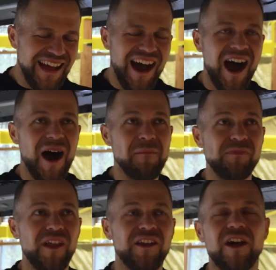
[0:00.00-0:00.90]

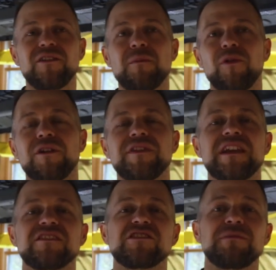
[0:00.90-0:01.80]
Another important
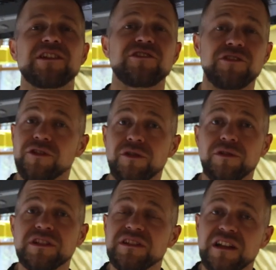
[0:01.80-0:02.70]
thing is make sure your
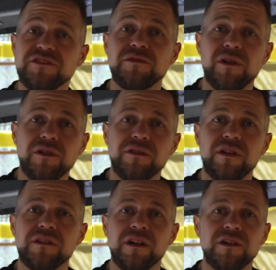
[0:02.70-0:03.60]
coolant's not too old.
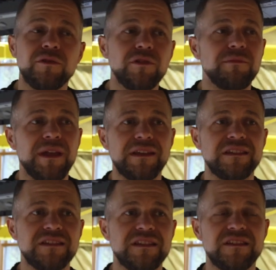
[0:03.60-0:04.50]
Coolant
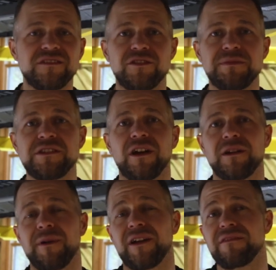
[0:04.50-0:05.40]
maintenances should be
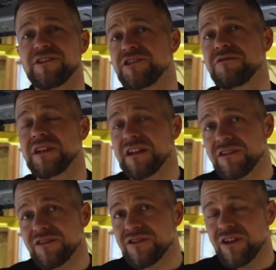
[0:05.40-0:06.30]
done about every 2
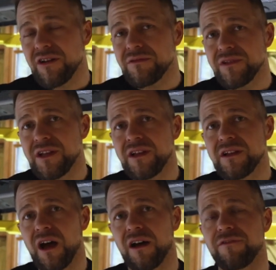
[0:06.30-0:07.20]
years or so.
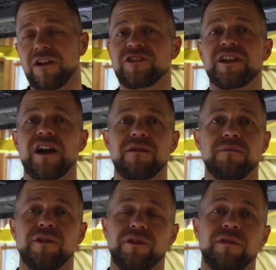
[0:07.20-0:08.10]
Flush it out
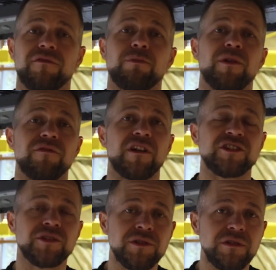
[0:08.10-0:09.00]
and put
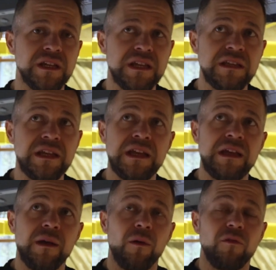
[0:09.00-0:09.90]
fresh coolant in.
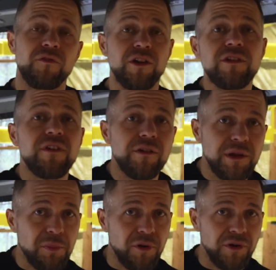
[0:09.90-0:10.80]
Very, very
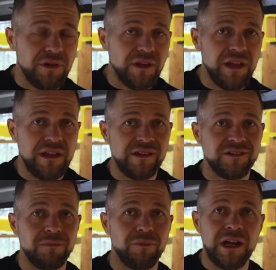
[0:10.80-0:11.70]
important
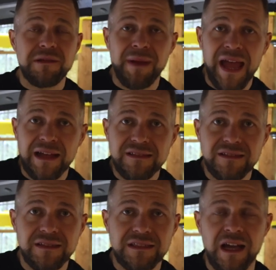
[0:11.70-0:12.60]
is brake
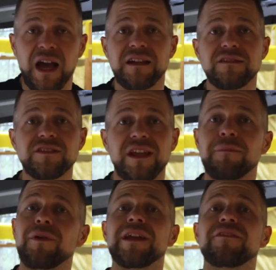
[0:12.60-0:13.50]
pads, tires,
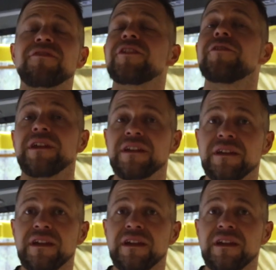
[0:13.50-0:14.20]
and brake fluid.